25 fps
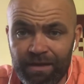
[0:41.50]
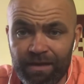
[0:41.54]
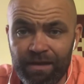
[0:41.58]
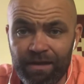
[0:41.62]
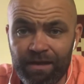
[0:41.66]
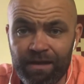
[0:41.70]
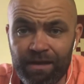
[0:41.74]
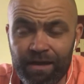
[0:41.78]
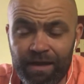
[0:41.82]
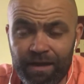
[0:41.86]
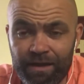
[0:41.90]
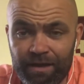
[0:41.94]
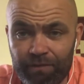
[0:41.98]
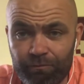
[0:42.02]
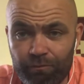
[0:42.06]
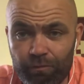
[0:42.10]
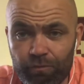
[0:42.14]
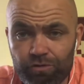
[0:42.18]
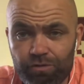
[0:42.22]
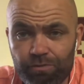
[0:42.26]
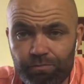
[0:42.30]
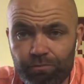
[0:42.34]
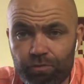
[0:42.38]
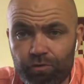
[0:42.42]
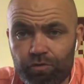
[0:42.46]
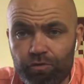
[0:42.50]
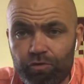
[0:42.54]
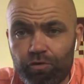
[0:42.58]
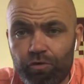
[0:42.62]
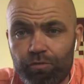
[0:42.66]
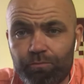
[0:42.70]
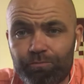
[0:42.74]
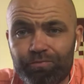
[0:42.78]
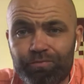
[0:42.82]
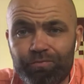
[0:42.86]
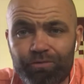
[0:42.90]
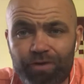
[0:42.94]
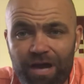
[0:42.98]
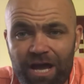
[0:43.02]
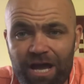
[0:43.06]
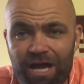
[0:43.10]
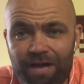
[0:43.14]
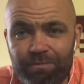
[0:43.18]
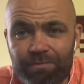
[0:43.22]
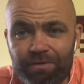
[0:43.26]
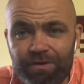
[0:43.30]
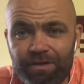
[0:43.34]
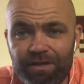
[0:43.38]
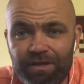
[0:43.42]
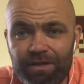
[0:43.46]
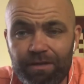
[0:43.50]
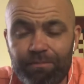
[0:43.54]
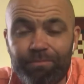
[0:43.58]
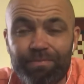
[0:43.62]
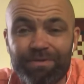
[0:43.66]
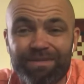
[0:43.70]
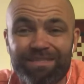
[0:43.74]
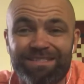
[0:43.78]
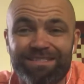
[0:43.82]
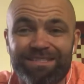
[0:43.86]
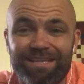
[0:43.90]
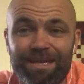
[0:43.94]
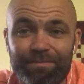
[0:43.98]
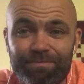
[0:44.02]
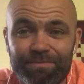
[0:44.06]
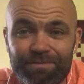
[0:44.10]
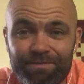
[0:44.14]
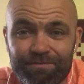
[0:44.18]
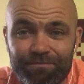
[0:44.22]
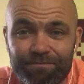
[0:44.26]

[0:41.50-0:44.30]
And he wrote a book called Primary Perception.